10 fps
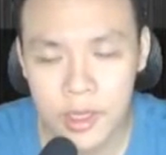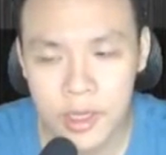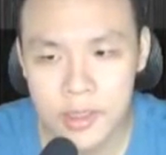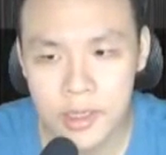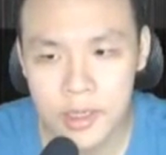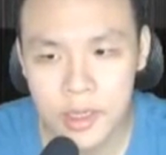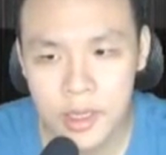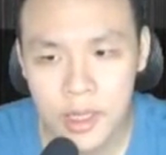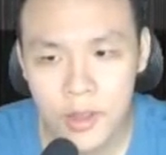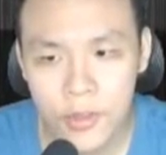He has a
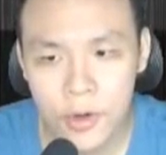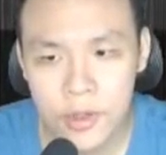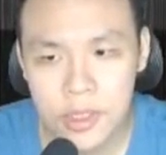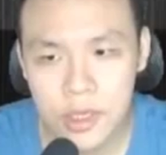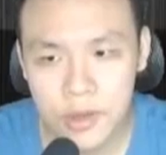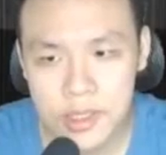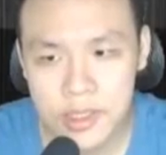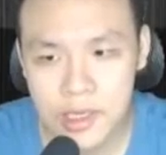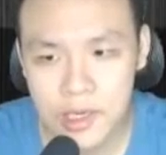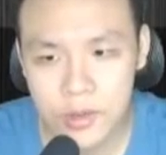third skill that
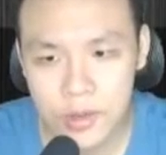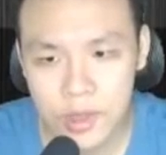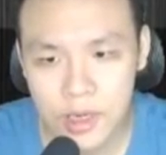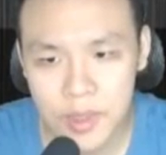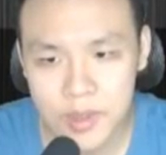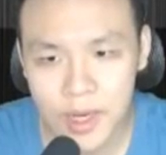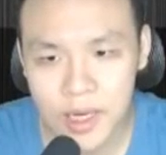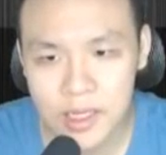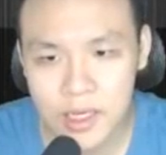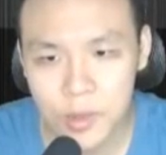scales with enemies'
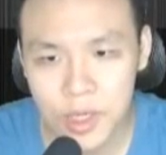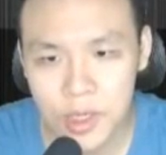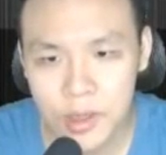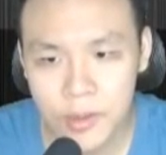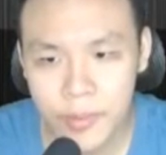max HP,